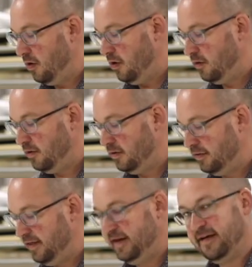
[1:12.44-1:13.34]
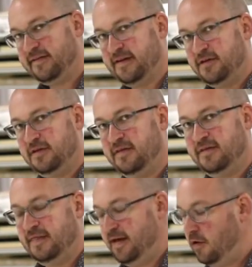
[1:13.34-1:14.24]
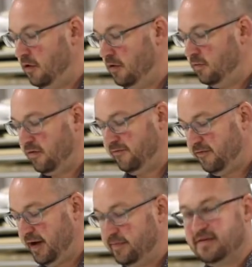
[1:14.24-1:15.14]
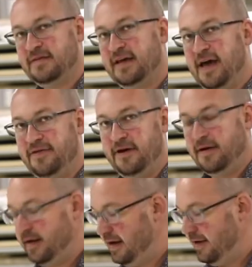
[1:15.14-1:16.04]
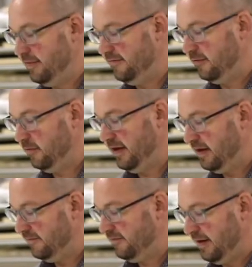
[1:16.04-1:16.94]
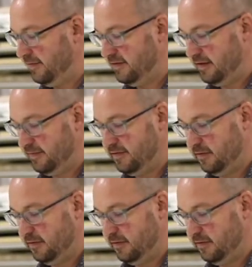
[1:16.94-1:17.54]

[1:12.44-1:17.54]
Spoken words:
all Lilly accessions, and they all were framed together before we unframed them